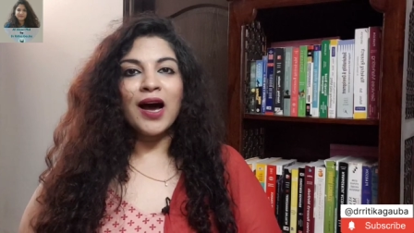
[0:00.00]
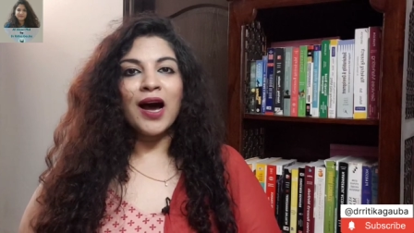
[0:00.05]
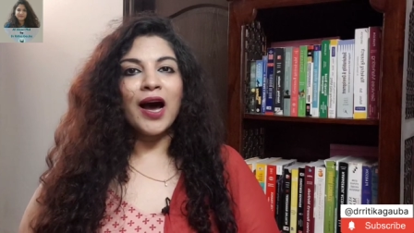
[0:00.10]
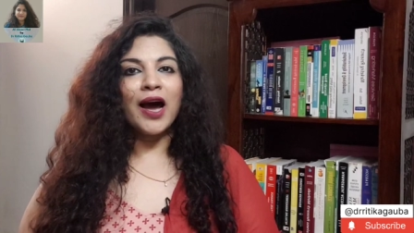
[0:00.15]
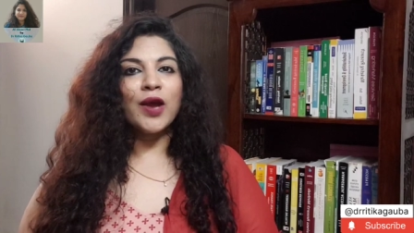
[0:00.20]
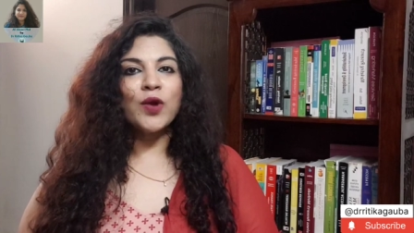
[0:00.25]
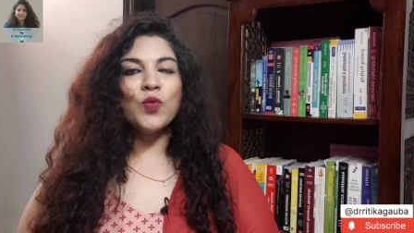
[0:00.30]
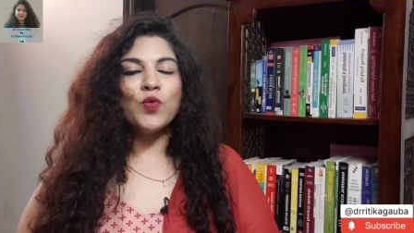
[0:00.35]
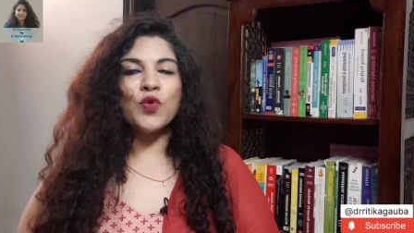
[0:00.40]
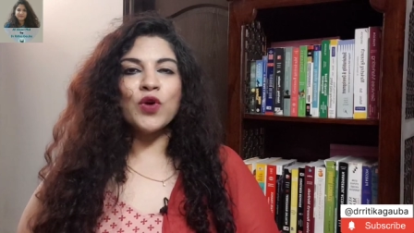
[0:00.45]

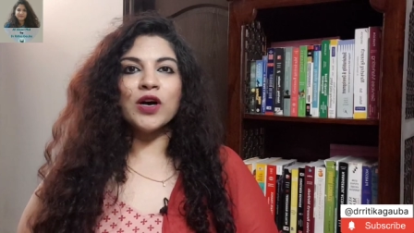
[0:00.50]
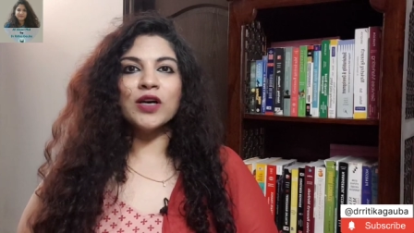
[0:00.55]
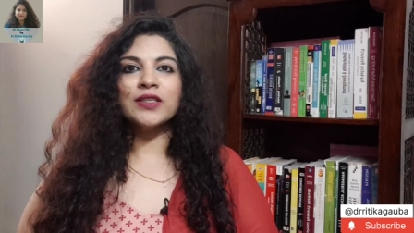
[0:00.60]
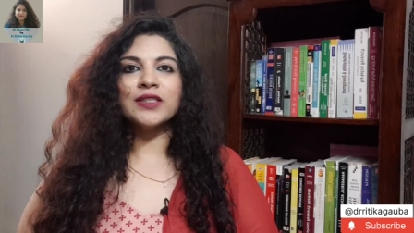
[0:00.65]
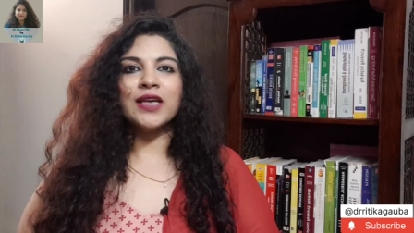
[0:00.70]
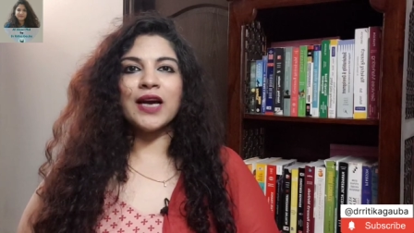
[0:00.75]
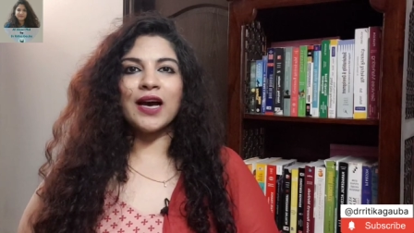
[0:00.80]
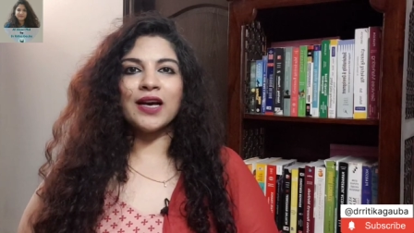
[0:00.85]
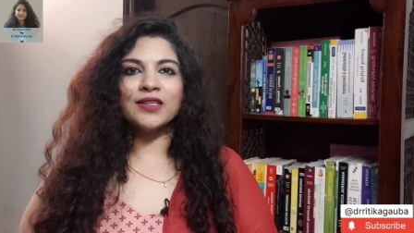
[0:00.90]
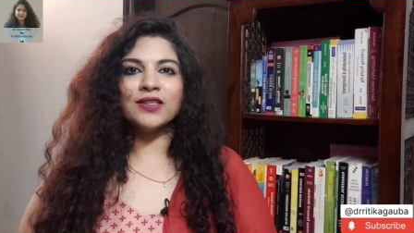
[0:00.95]
I
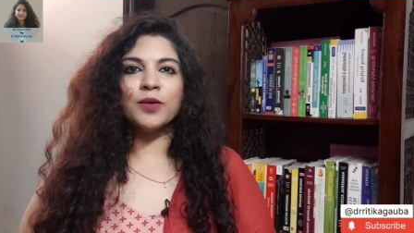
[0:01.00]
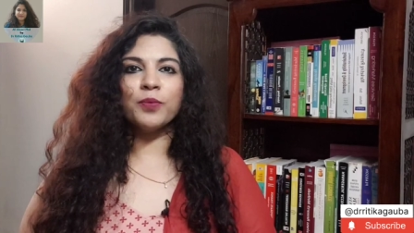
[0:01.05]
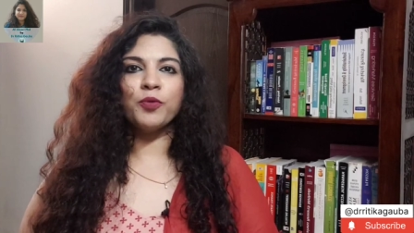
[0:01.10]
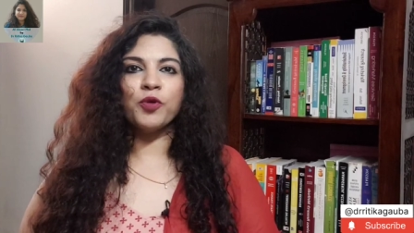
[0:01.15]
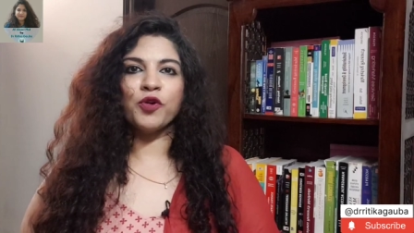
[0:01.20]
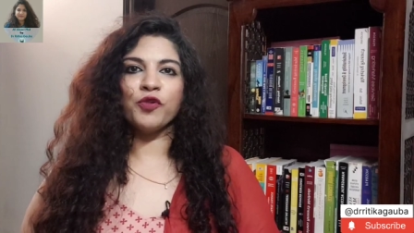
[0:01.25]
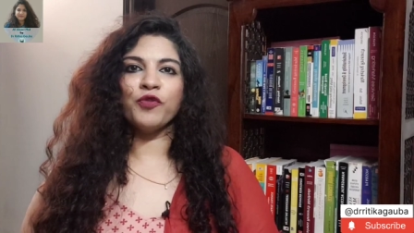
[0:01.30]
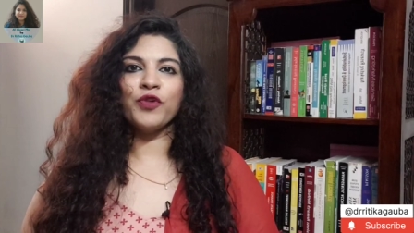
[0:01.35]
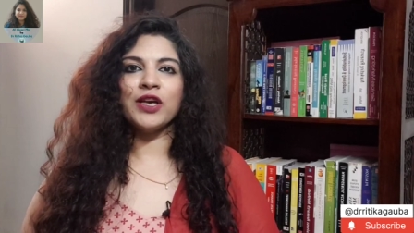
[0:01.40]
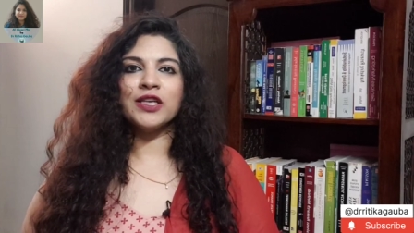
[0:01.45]
worked as a
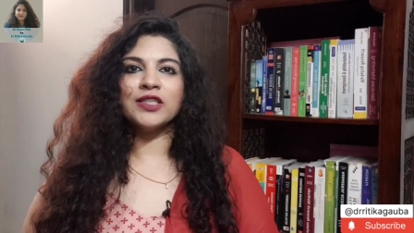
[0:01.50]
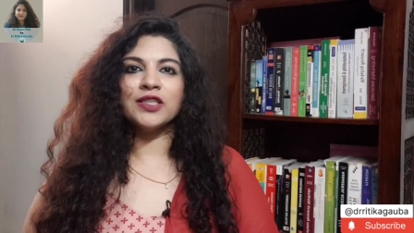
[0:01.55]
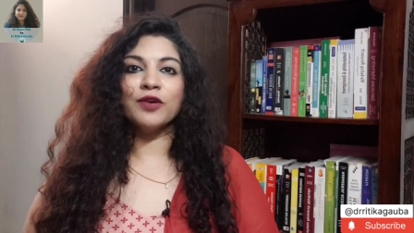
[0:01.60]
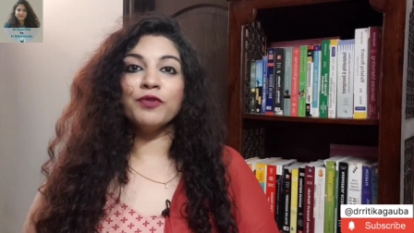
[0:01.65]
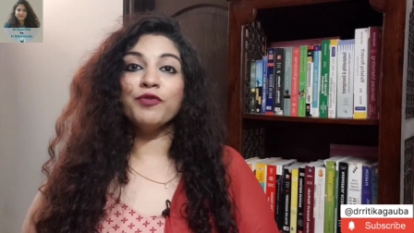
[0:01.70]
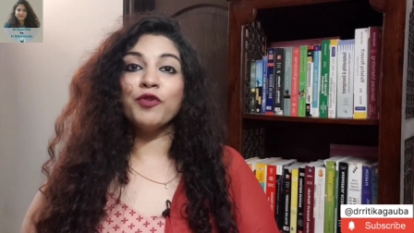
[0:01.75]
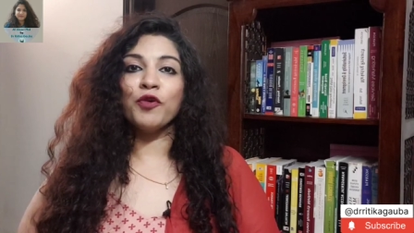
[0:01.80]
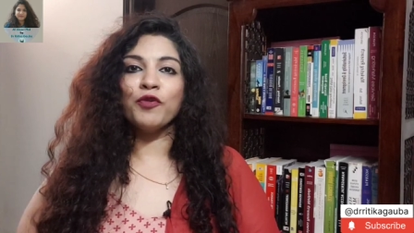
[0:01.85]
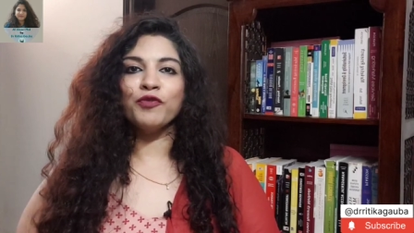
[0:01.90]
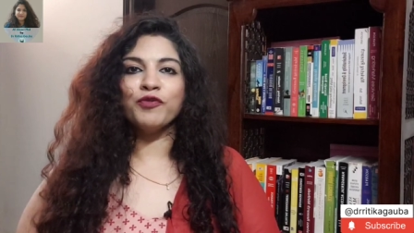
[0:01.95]
professor
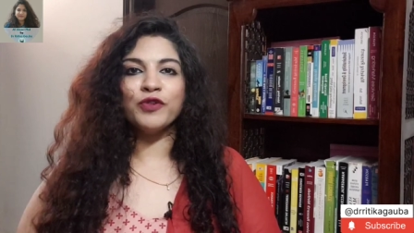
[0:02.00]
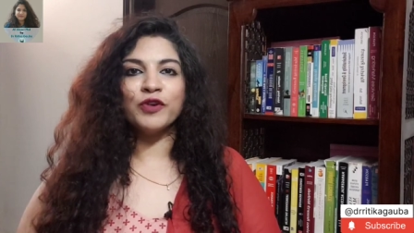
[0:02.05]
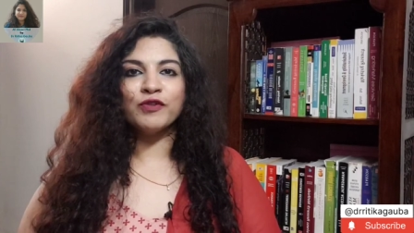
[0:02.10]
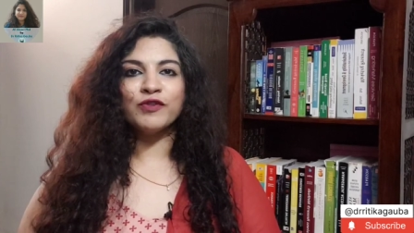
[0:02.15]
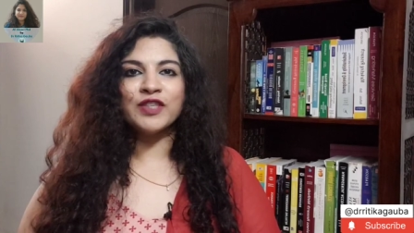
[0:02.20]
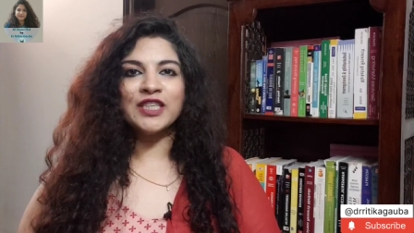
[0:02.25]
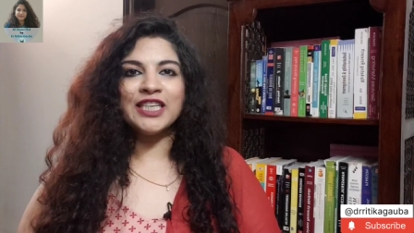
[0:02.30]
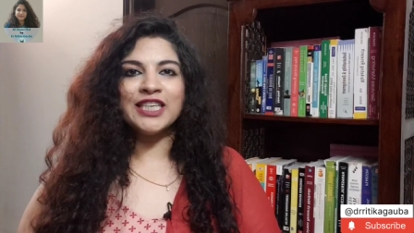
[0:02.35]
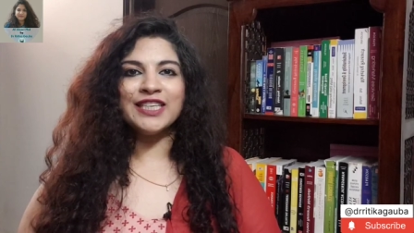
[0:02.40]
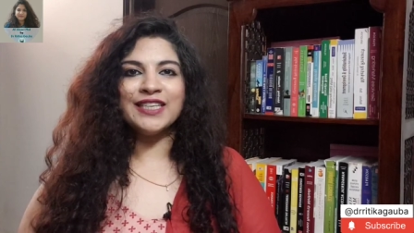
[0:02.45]
for
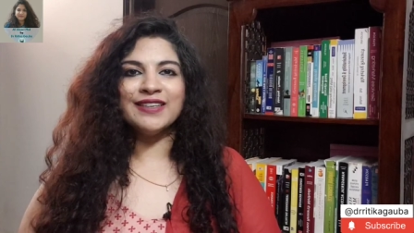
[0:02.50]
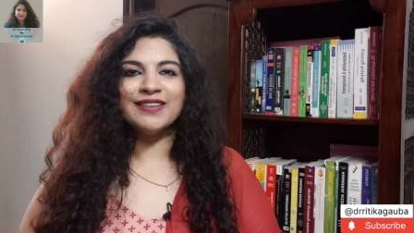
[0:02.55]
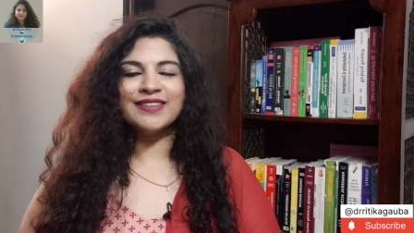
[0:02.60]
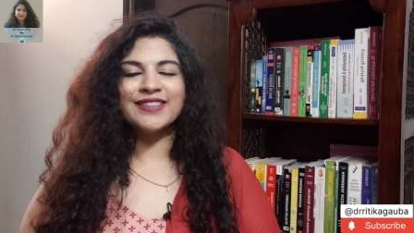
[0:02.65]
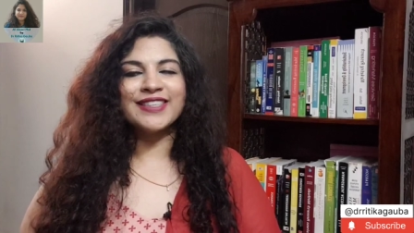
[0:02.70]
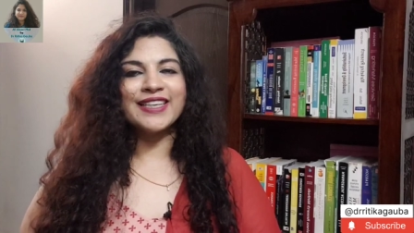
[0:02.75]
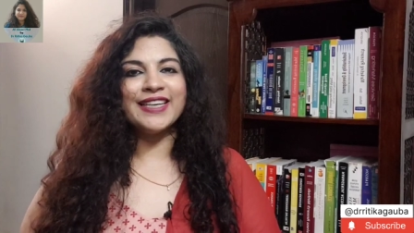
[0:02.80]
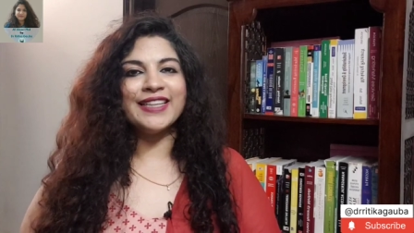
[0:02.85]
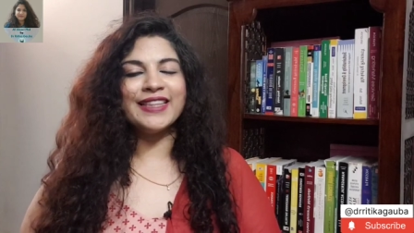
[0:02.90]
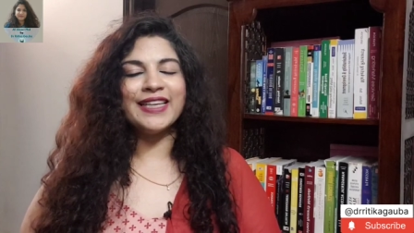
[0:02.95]
15
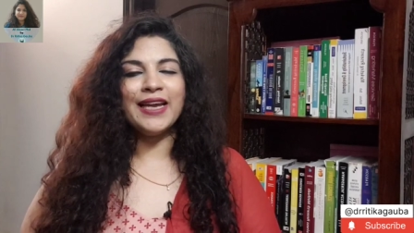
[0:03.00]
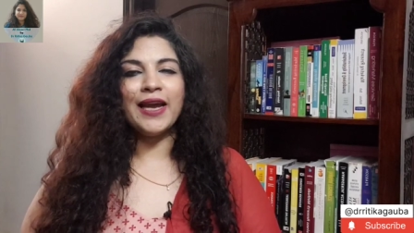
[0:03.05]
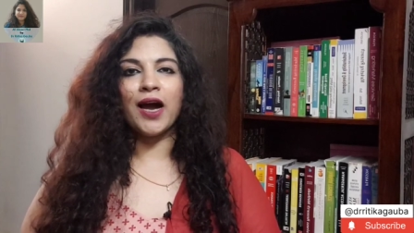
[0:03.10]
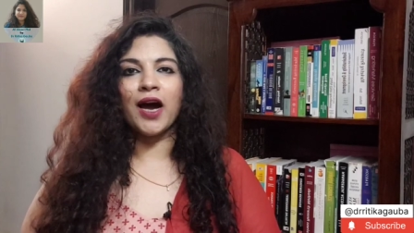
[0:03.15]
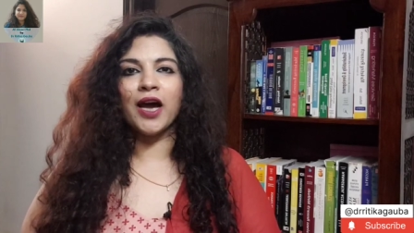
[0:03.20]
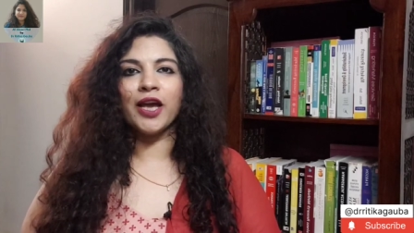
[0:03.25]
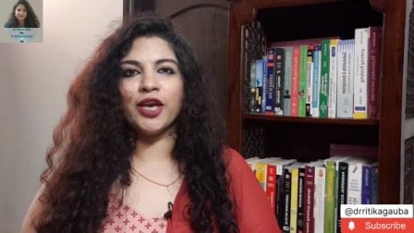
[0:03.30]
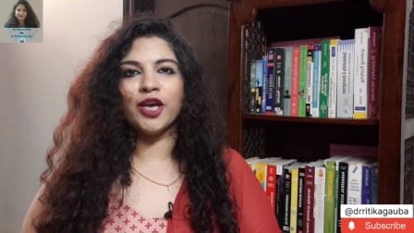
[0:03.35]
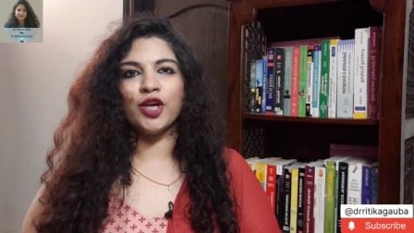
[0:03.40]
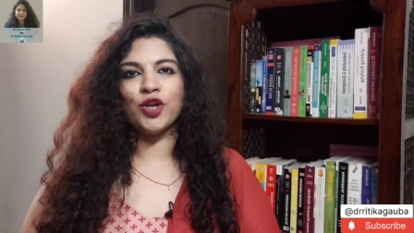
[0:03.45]
years in the
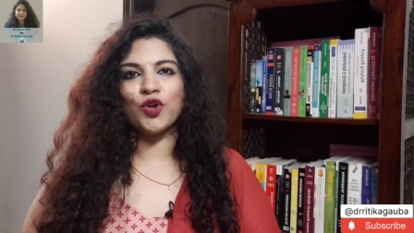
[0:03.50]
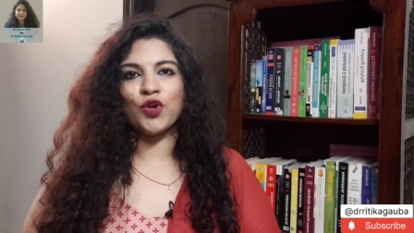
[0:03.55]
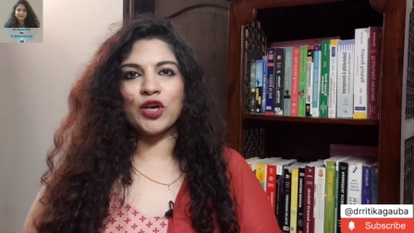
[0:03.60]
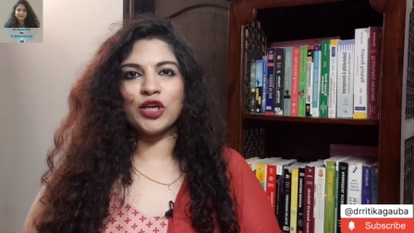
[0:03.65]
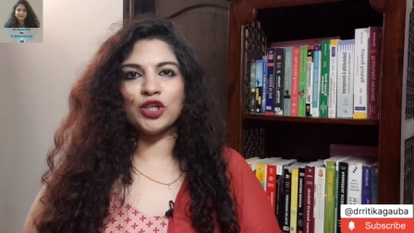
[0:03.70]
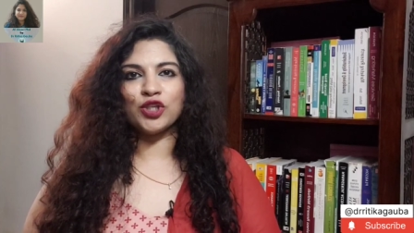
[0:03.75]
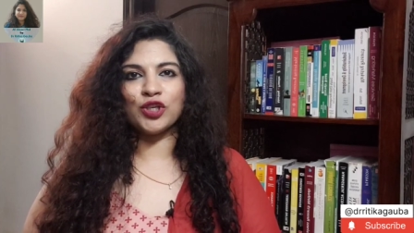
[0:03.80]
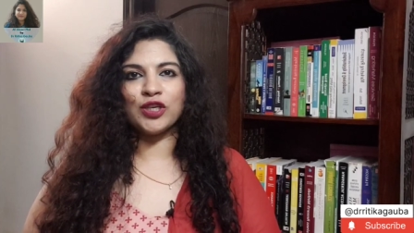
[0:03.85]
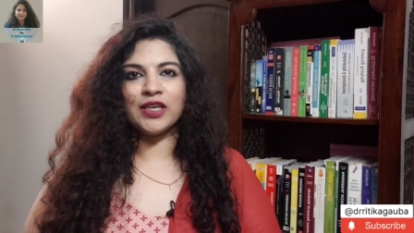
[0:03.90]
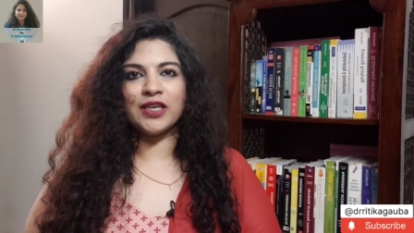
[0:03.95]
higher
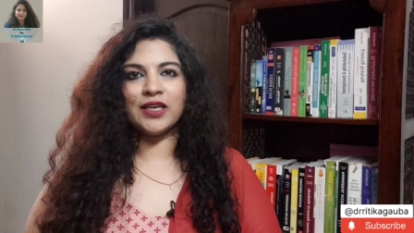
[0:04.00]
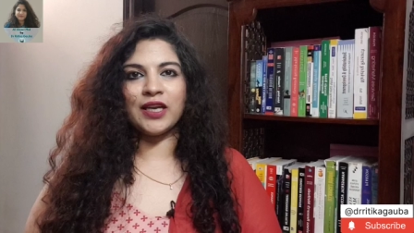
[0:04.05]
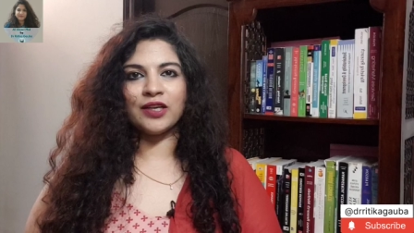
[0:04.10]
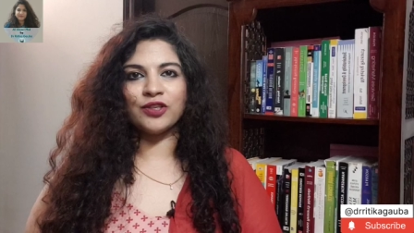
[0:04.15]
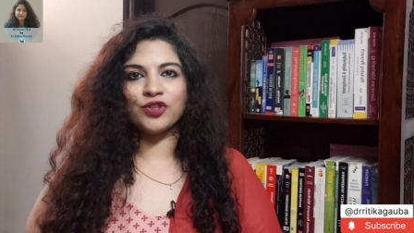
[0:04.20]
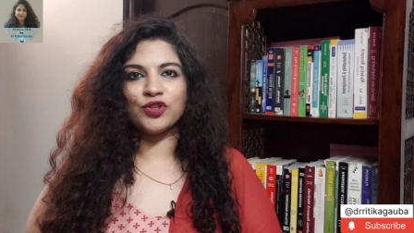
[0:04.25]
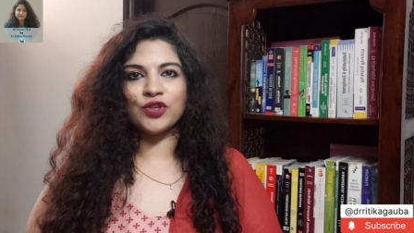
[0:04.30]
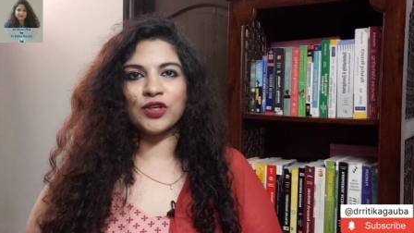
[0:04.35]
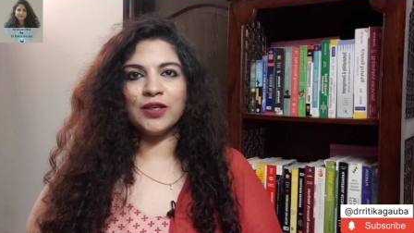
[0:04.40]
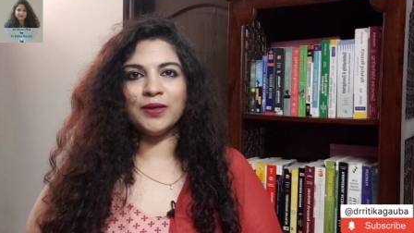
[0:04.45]
education
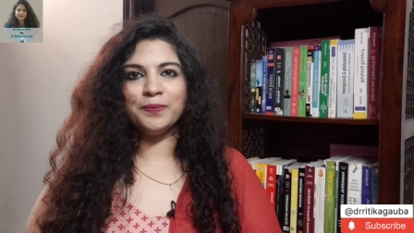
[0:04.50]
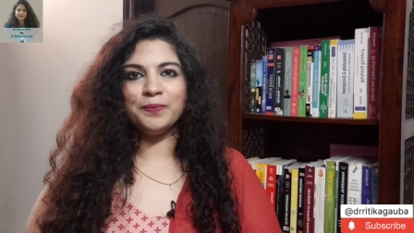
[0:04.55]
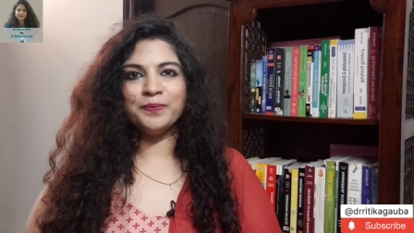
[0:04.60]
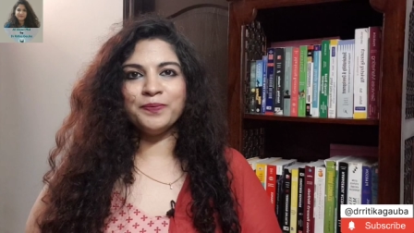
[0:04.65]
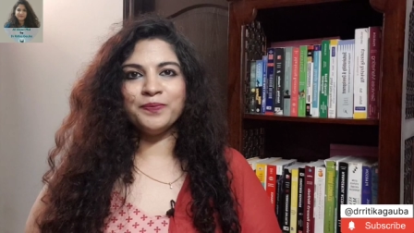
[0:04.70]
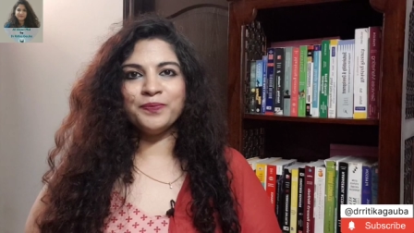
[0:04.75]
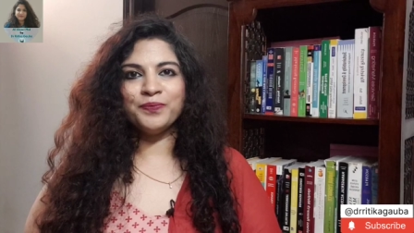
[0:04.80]
industry.